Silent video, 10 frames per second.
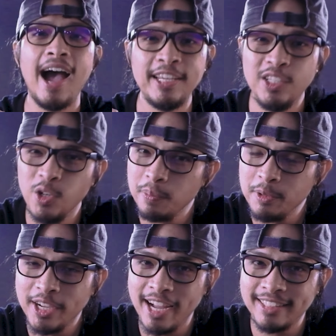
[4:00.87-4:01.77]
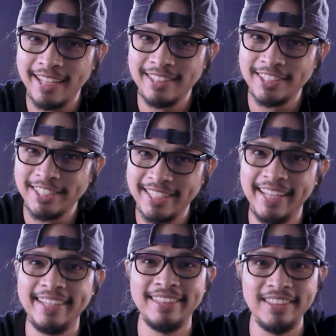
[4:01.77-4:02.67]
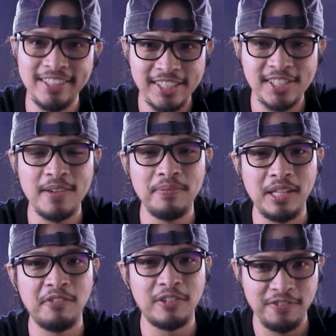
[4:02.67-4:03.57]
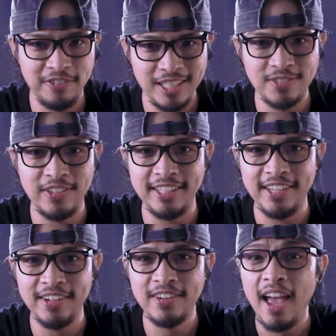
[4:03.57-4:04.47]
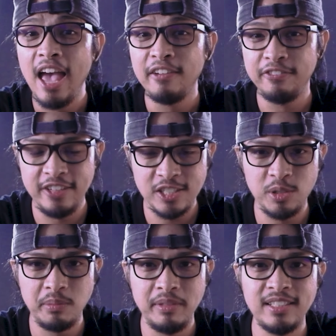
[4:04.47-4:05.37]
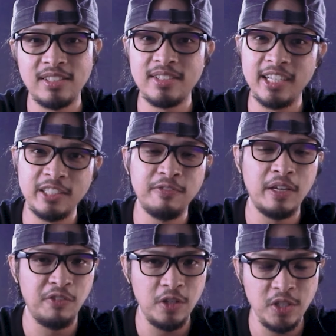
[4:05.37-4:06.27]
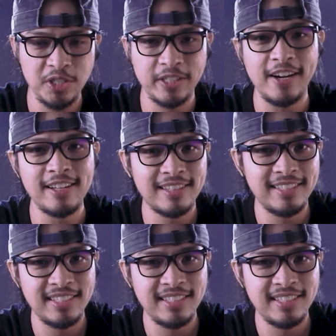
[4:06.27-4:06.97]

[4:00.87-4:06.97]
I hope you got entertained and learned something from this video. This will be the start of my future content